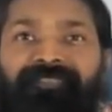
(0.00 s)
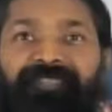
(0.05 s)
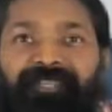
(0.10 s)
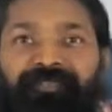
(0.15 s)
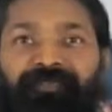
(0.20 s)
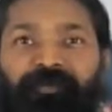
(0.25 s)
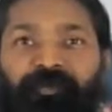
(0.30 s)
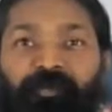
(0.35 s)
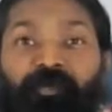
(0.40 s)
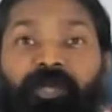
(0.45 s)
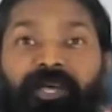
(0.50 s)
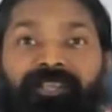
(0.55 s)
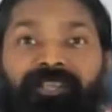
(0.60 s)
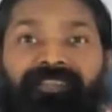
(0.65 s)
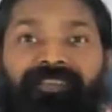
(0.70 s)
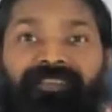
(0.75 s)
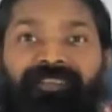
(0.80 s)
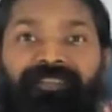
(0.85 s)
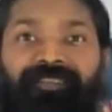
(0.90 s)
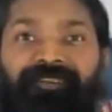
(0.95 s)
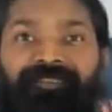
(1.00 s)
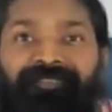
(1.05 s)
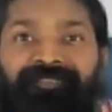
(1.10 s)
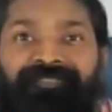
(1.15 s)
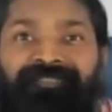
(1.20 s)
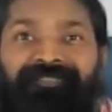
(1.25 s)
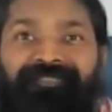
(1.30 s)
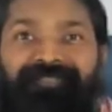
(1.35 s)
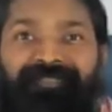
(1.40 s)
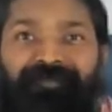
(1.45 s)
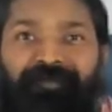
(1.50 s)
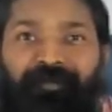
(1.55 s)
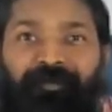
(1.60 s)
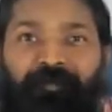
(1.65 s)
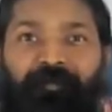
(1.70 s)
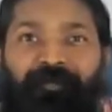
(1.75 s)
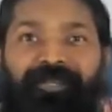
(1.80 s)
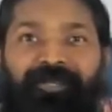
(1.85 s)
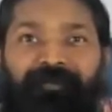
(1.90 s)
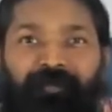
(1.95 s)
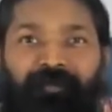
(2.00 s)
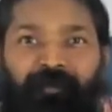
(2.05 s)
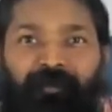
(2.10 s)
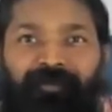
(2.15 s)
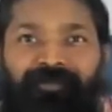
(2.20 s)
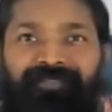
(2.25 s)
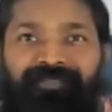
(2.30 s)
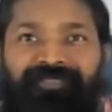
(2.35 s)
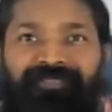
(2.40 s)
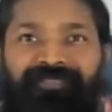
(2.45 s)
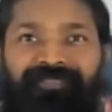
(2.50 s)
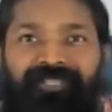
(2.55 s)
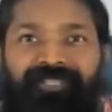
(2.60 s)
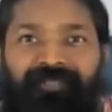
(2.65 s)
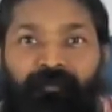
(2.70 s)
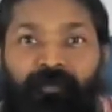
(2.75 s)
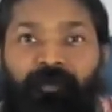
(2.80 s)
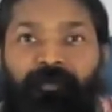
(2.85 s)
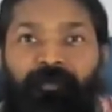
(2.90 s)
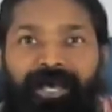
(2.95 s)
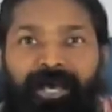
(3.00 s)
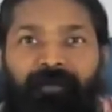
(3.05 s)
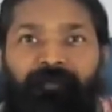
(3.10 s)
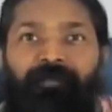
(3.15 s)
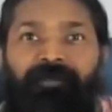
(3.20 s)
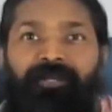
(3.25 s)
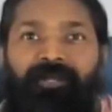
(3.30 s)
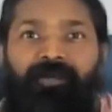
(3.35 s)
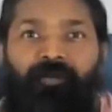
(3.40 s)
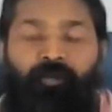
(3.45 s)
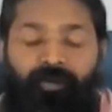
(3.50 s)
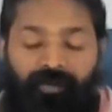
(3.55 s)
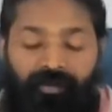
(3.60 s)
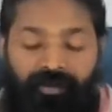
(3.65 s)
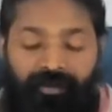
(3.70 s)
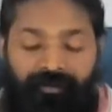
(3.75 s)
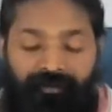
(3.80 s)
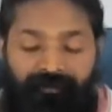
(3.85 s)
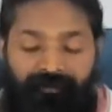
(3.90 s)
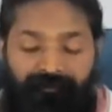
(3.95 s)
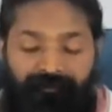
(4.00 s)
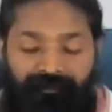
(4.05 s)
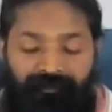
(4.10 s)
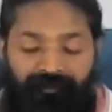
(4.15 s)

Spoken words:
That's a good idea, no? Many people think that will be happening one day.